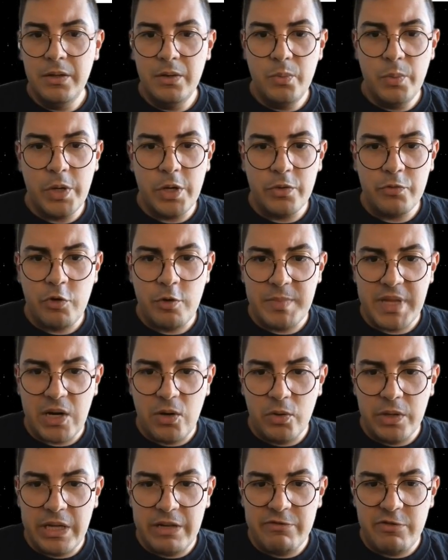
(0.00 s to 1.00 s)
Confirm that all
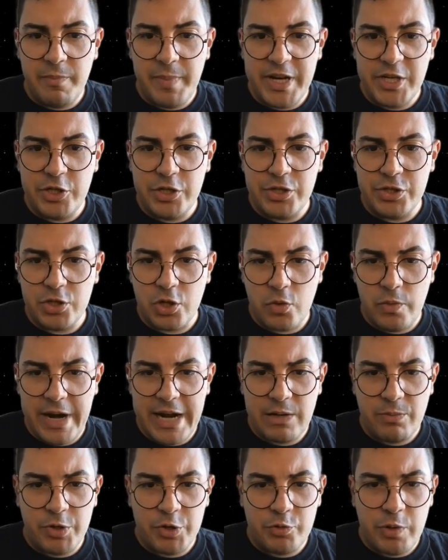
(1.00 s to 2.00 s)
the information is
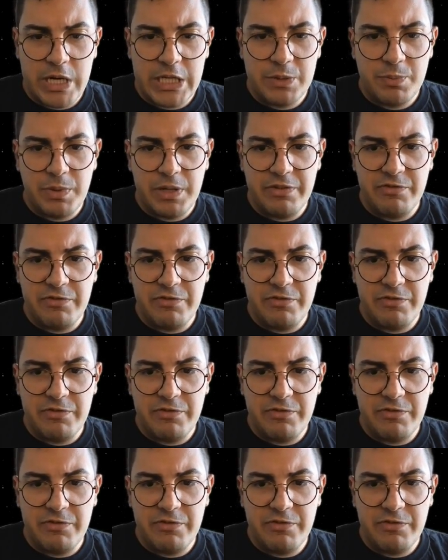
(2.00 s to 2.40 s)
correct. We're transferring